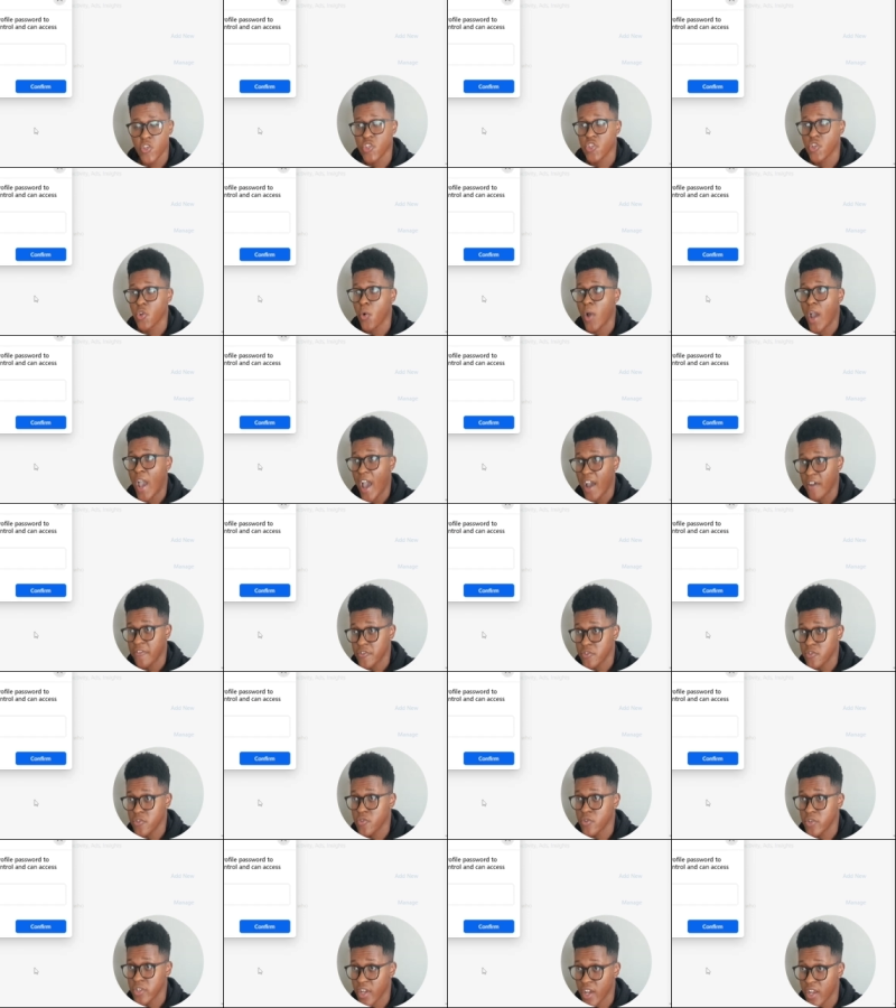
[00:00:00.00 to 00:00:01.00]
So
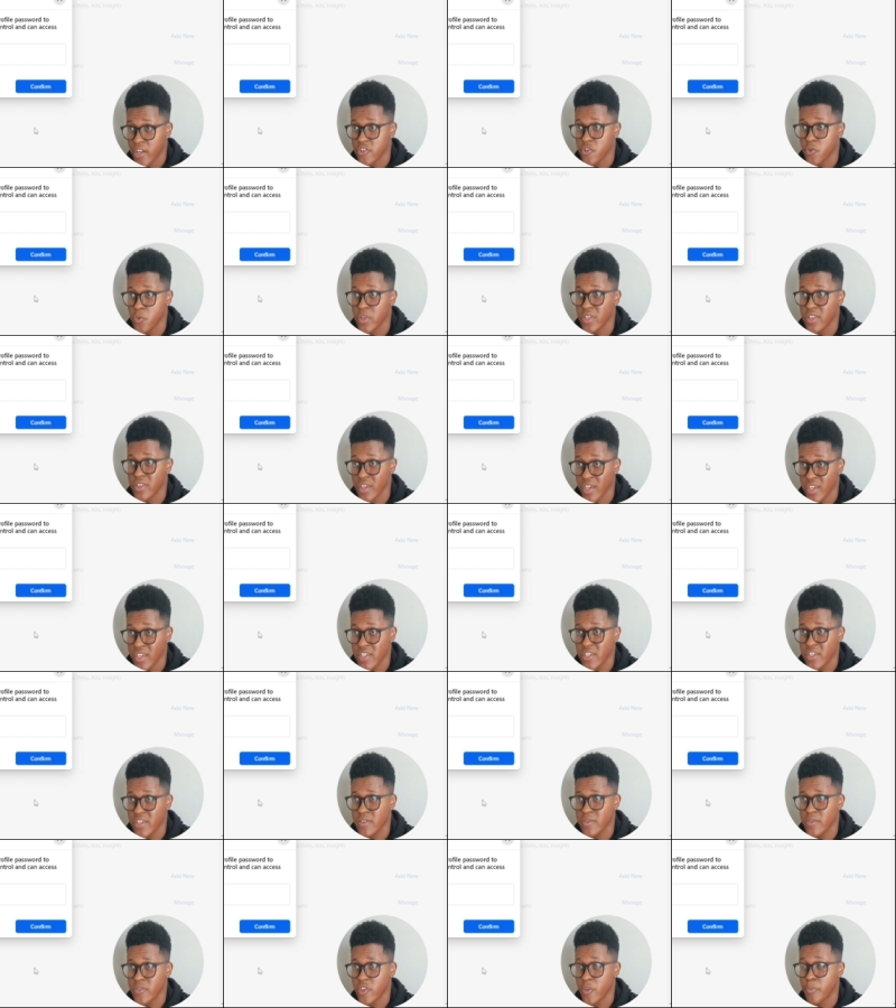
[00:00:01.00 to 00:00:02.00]
after you're done doing
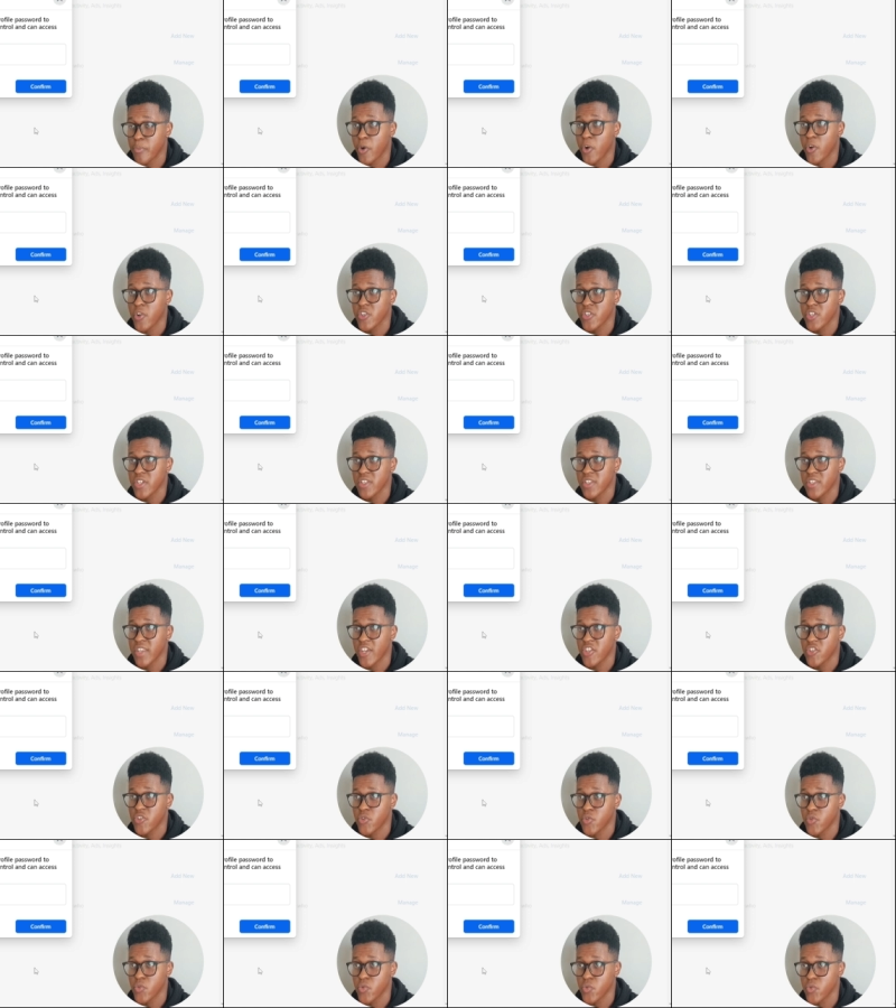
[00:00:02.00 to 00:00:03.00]
this, the person
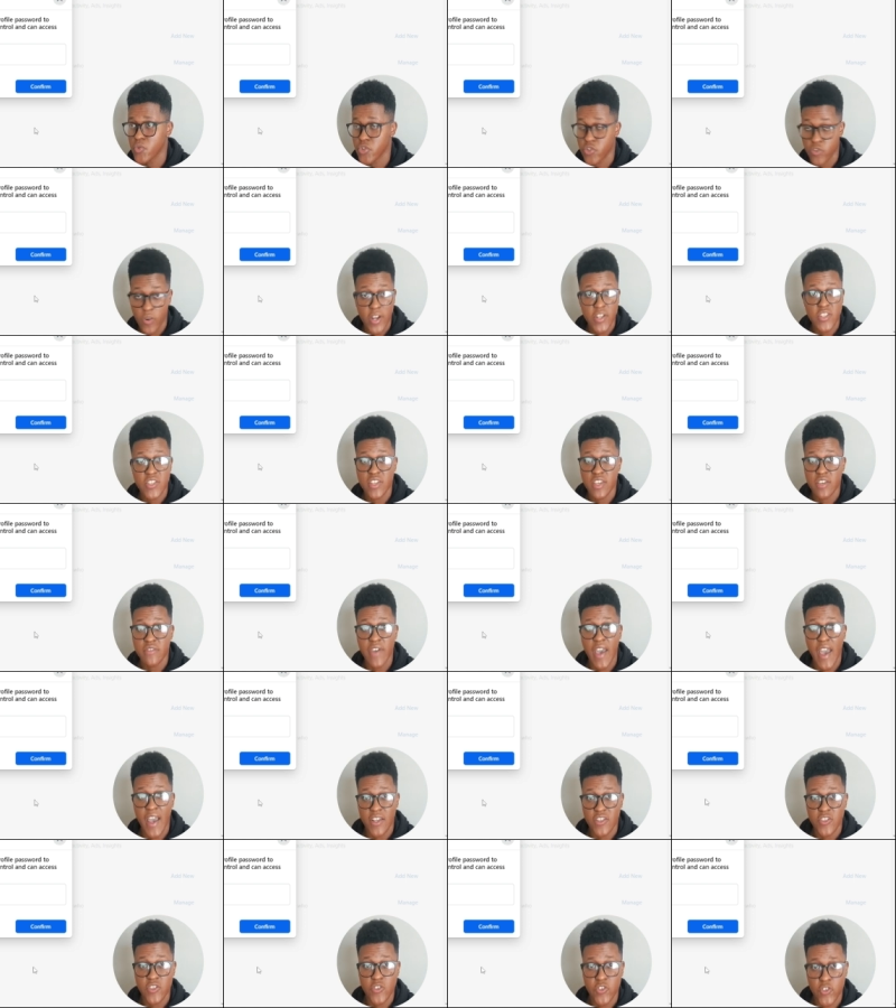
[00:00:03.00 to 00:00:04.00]
that you're trying to give
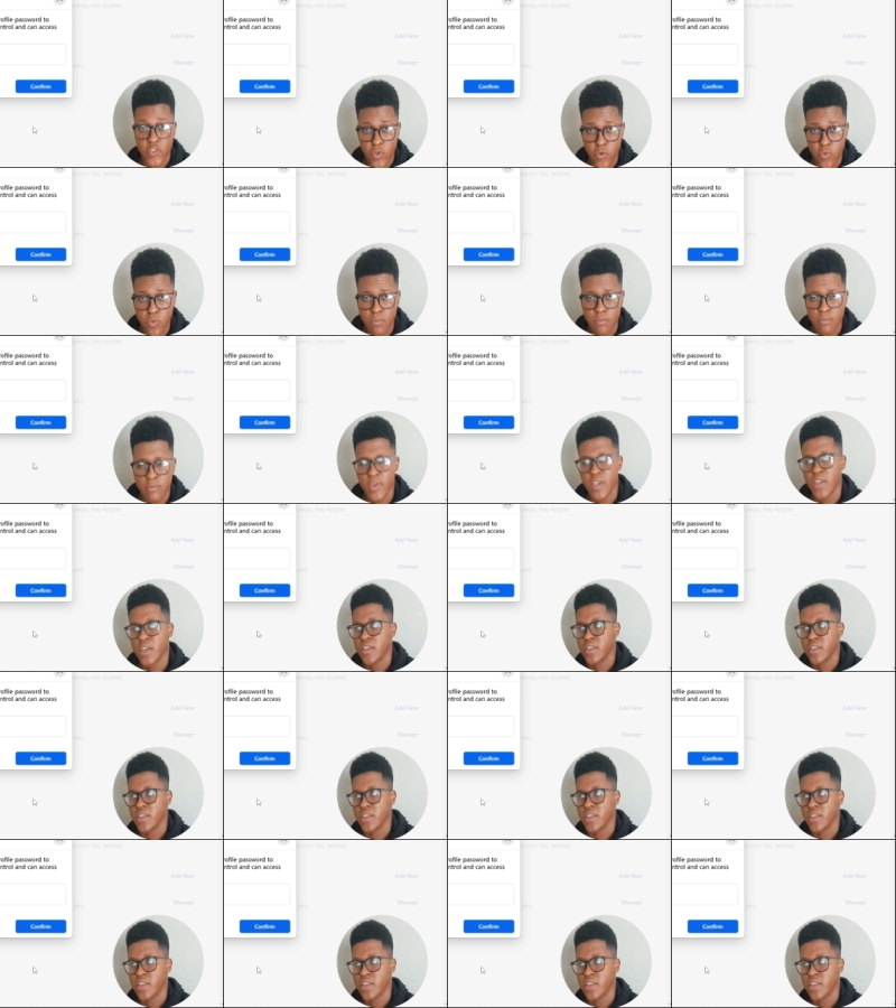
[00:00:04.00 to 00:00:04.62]
access to,